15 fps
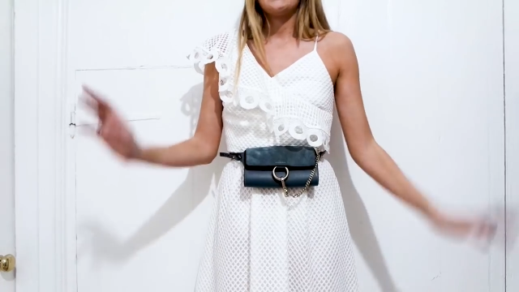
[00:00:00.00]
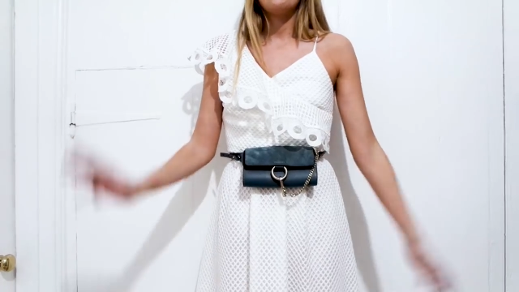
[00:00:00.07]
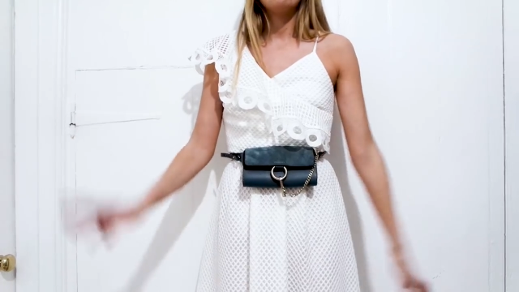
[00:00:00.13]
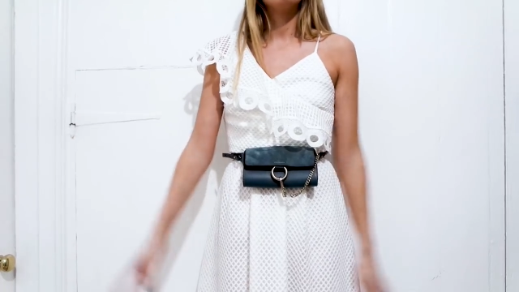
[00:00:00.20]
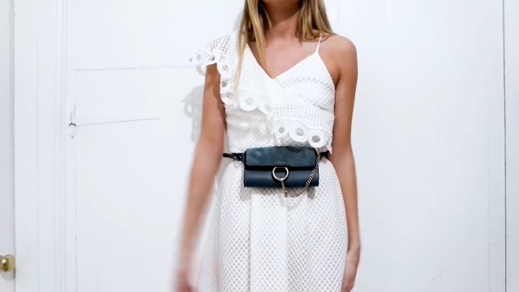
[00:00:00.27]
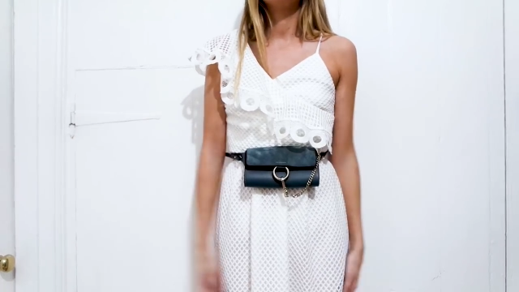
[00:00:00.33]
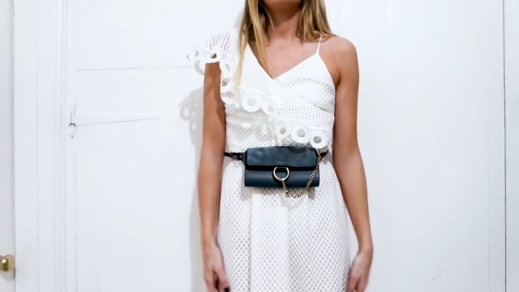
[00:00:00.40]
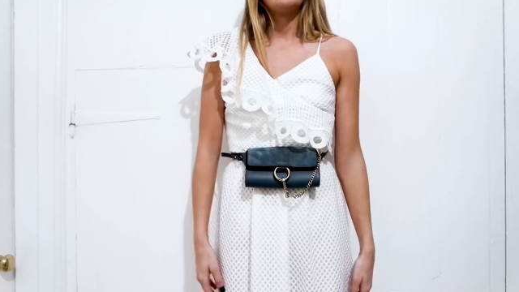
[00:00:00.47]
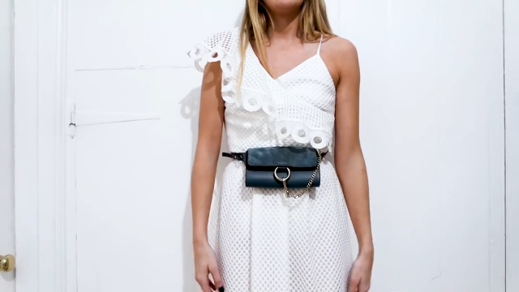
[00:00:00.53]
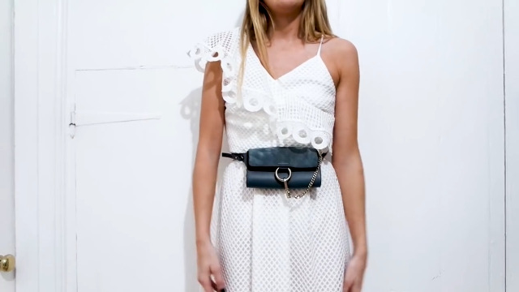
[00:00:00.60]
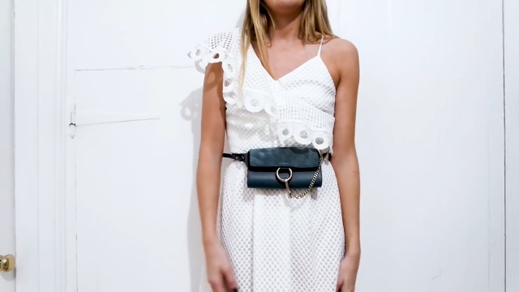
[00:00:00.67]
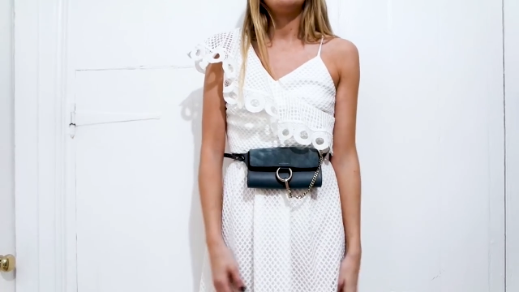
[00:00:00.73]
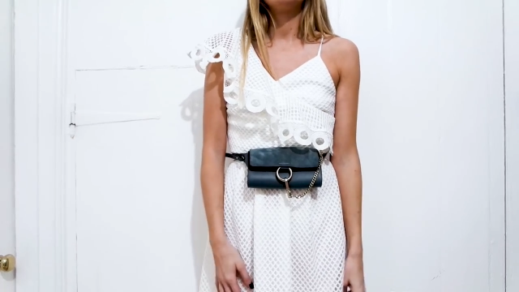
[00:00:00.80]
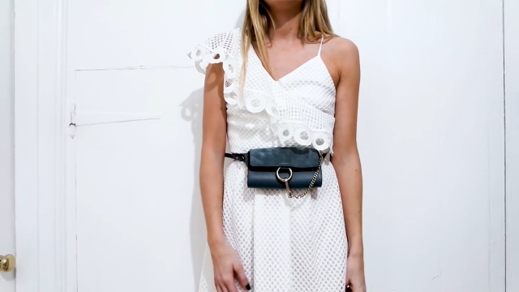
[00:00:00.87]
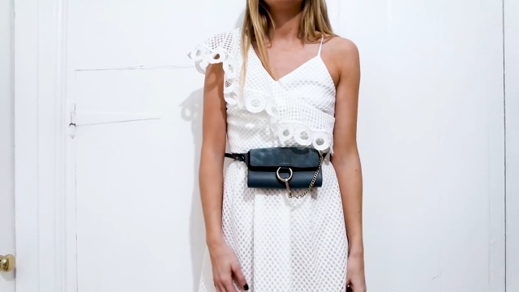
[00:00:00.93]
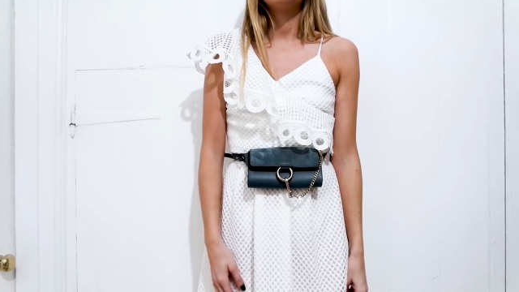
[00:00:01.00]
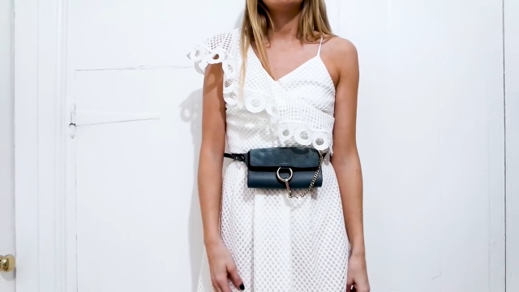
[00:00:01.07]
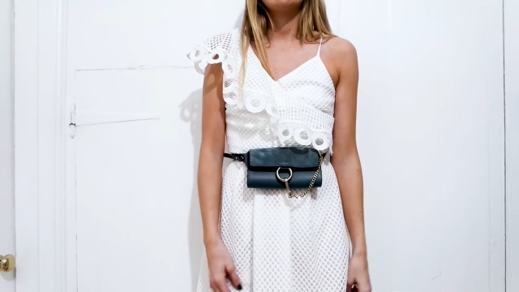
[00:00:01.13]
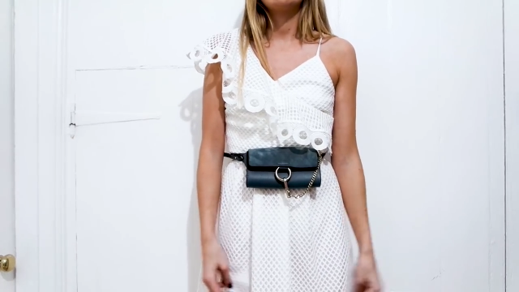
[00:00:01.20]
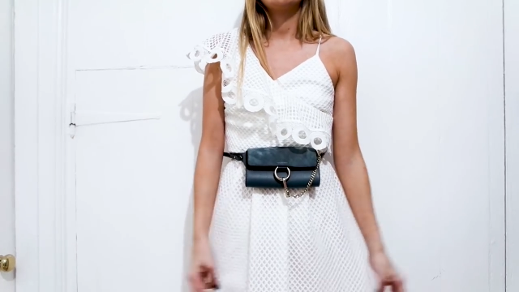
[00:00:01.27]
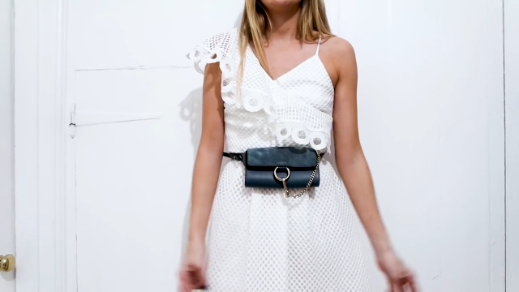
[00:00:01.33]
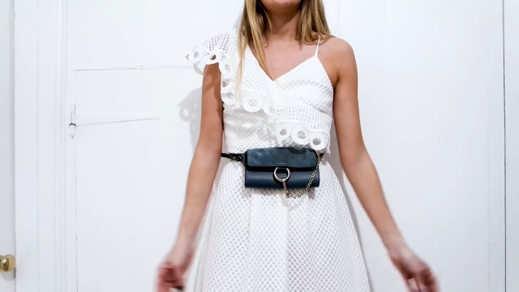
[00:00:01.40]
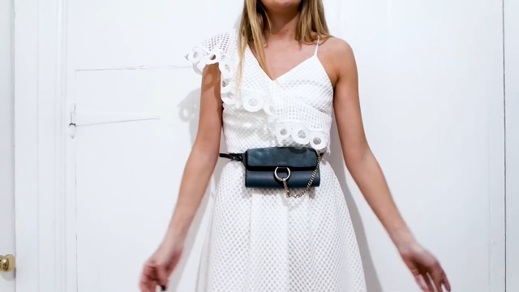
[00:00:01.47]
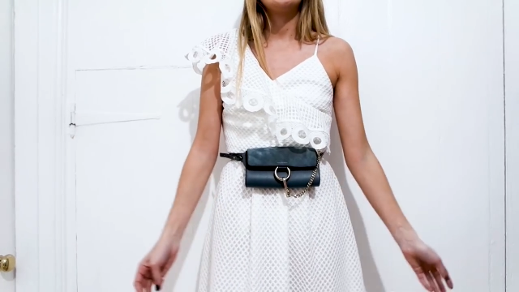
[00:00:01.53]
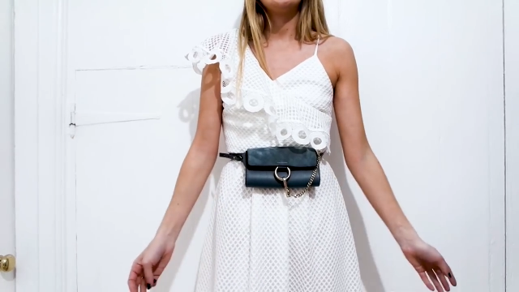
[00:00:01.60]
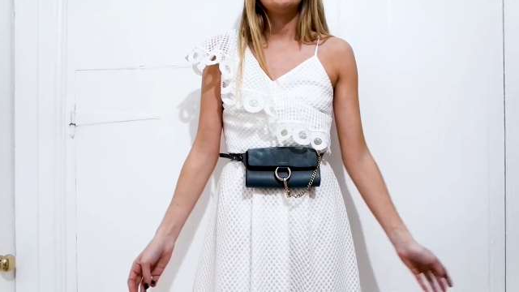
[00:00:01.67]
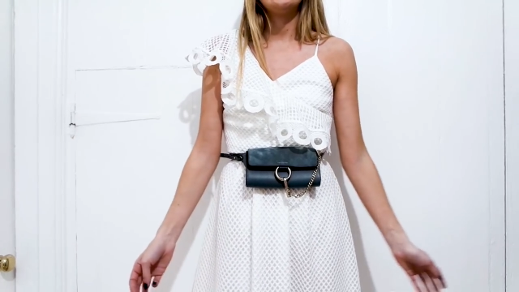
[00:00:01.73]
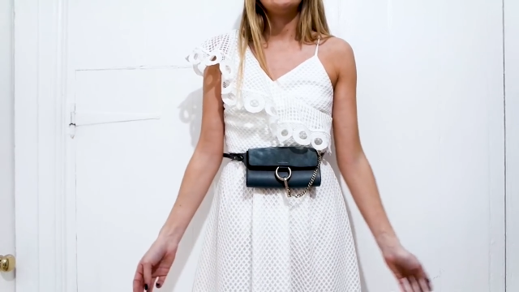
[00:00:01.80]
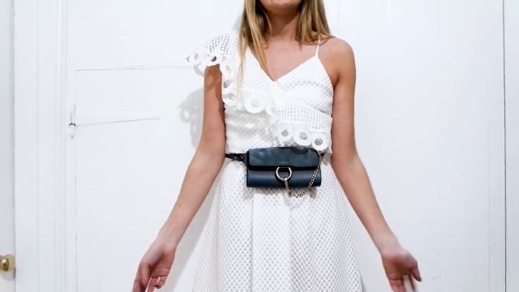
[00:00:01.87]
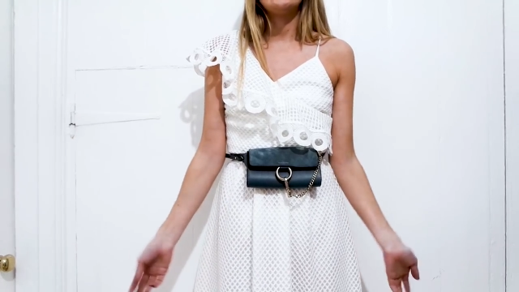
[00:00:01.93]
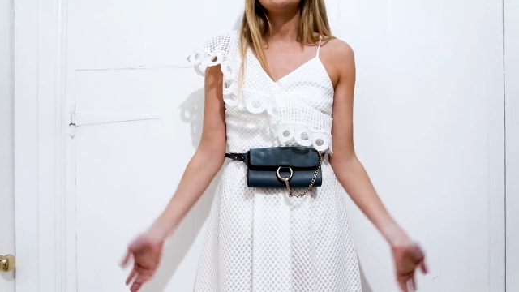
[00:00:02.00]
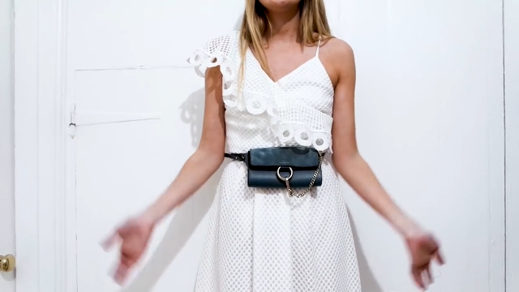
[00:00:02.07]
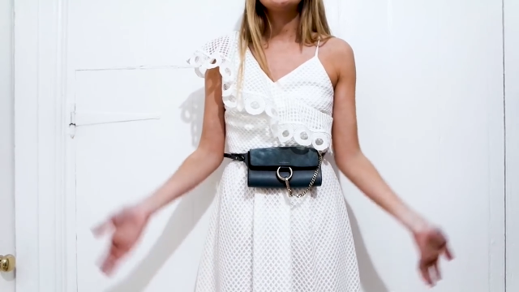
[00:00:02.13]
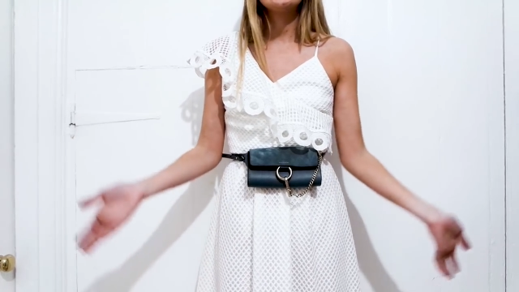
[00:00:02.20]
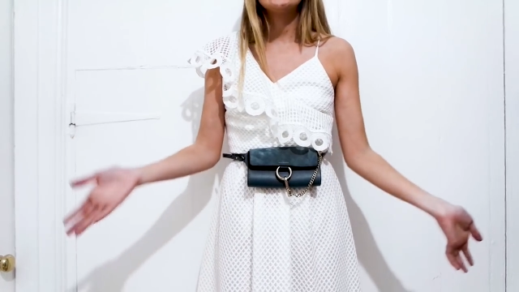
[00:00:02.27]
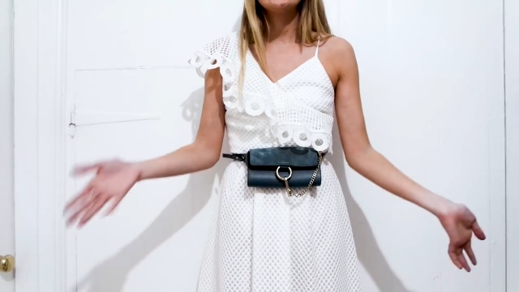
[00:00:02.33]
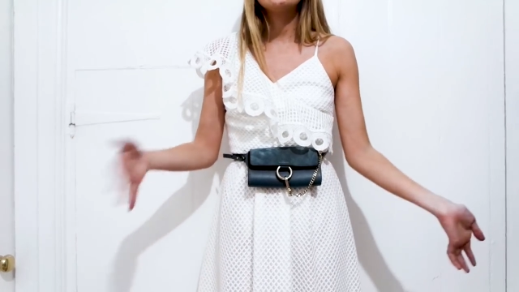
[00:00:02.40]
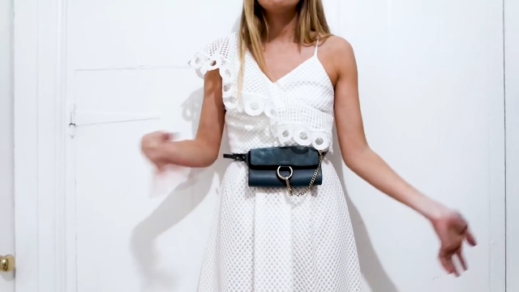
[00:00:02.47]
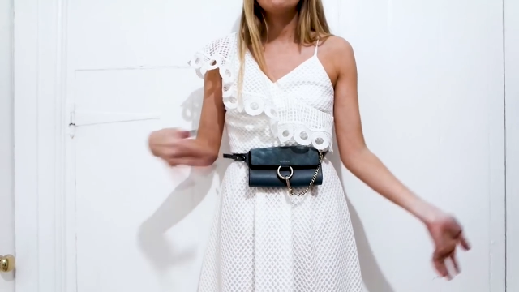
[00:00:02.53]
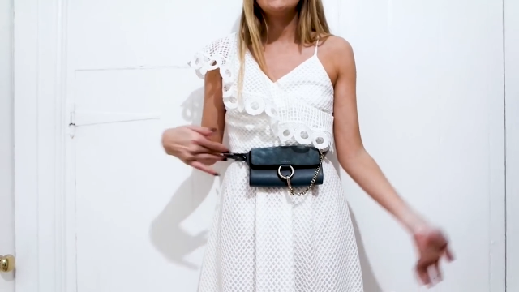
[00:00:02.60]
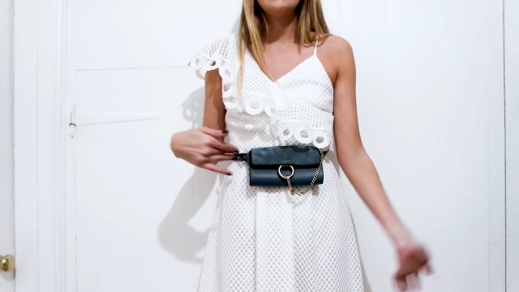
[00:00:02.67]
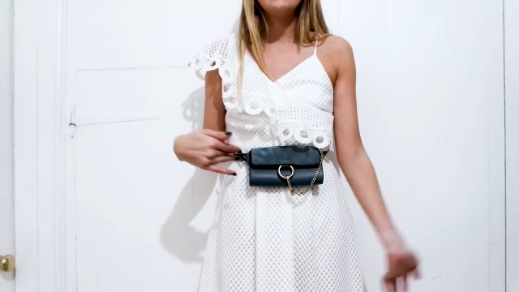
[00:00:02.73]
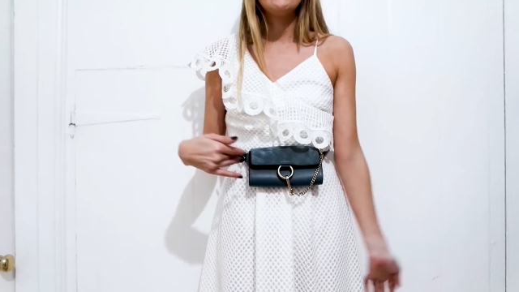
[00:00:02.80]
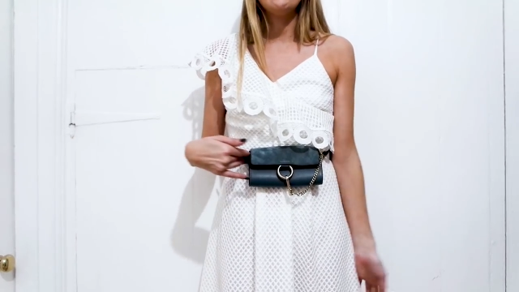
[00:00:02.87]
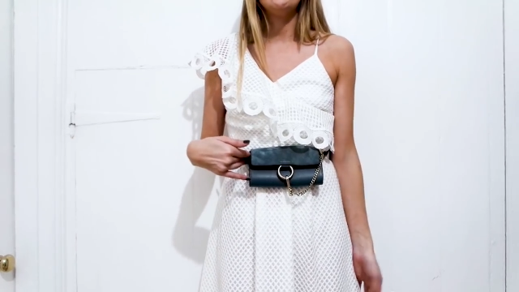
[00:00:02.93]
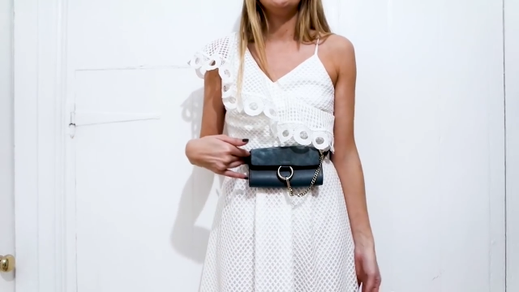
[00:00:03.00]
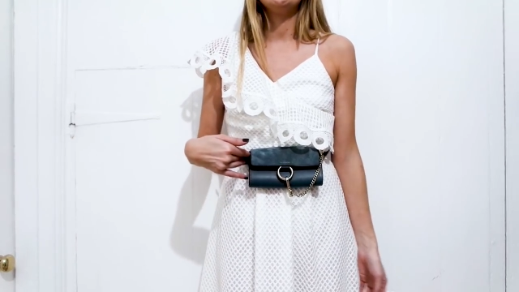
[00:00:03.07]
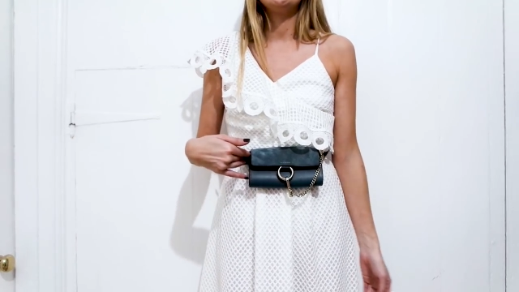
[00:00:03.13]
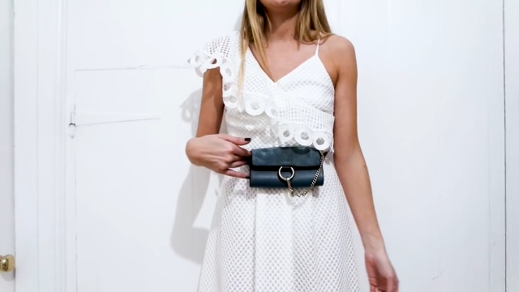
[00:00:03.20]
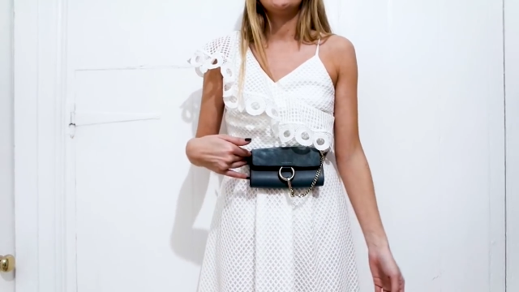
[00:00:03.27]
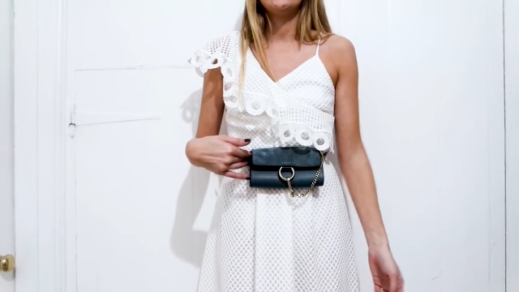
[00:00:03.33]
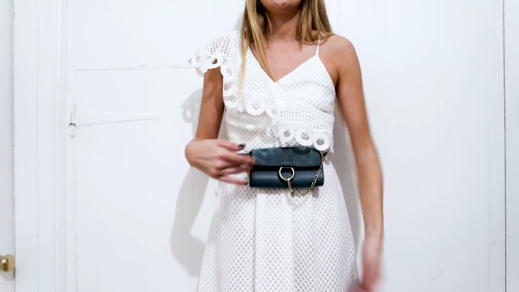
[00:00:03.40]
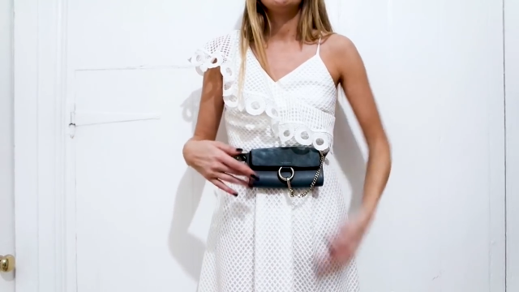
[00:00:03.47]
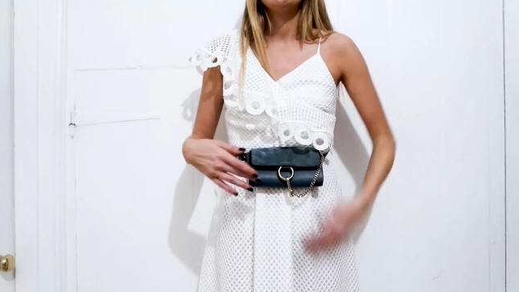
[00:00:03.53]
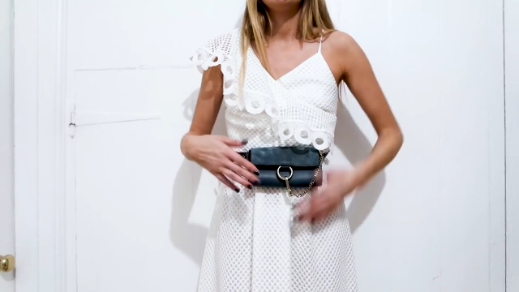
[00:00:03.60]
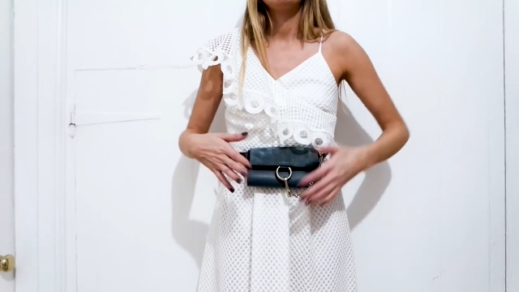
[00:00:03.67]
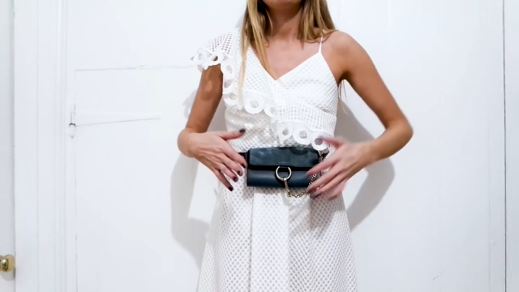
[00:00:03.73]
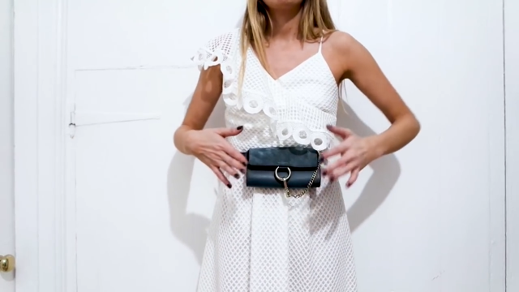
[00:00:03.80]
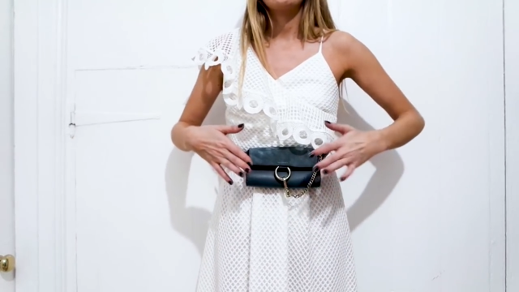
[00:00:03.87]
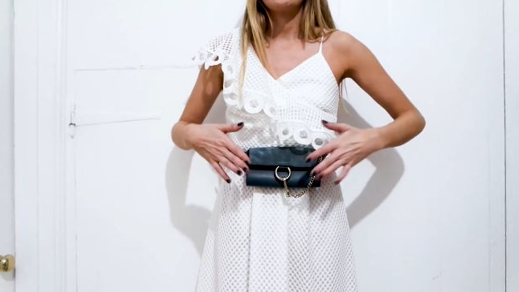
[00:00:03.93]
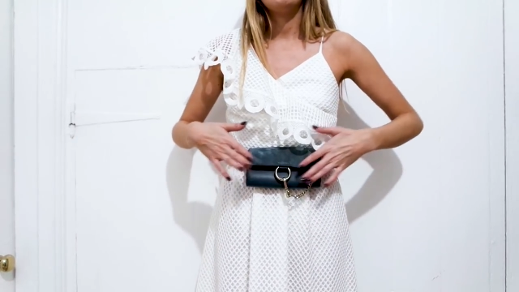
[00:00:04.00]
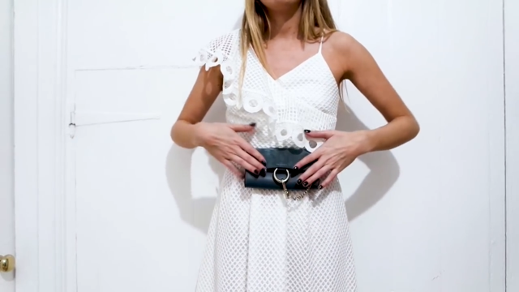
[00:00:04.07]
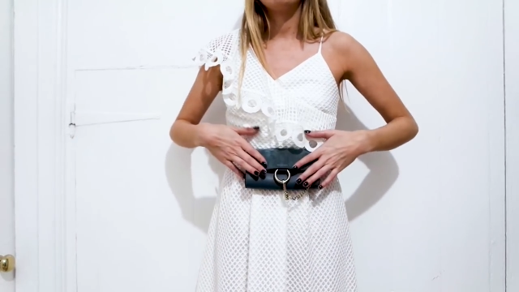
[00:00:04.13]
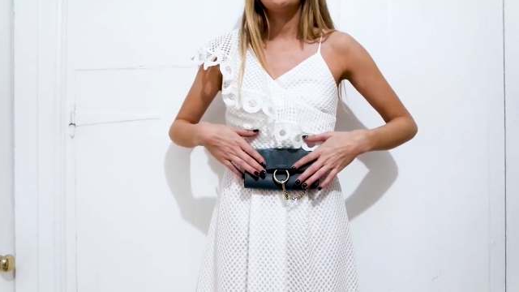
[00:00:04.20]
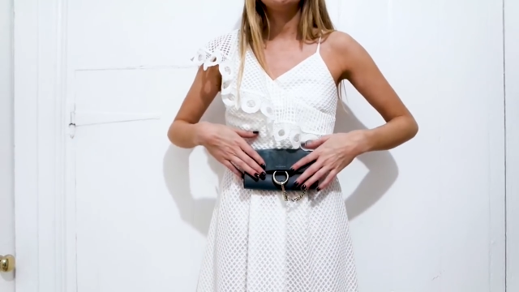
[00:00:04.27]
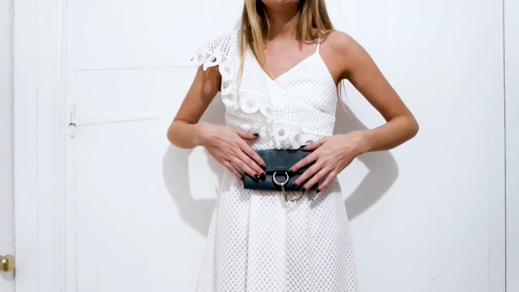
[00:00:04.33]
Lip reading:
No face is visible, so there are no lips to read.